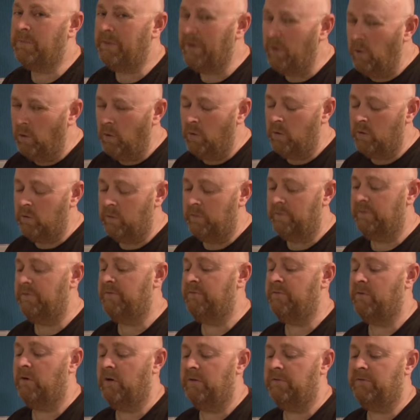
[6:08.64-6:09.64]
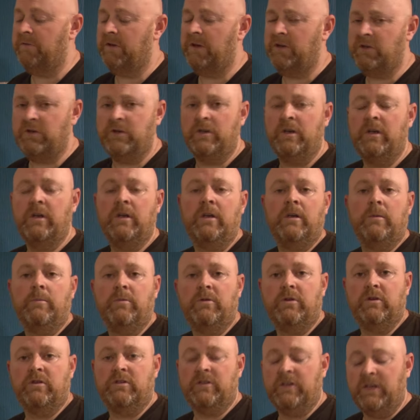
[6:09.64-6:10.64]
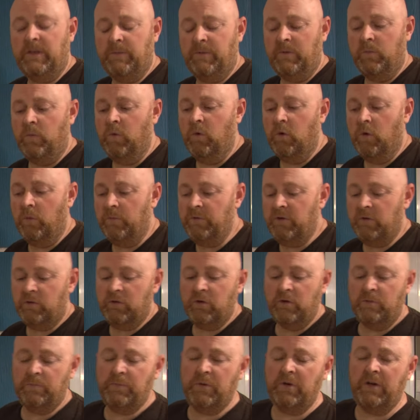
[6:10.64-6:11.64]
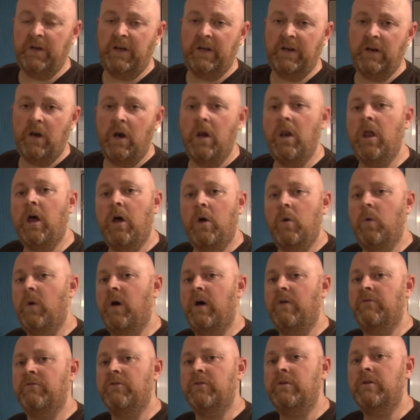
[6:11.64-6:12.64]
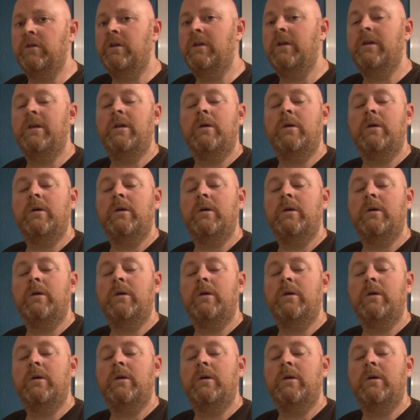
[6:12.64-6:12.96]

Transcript: bit awkward for fried fish because to keep it warm, you could put it in a low oven,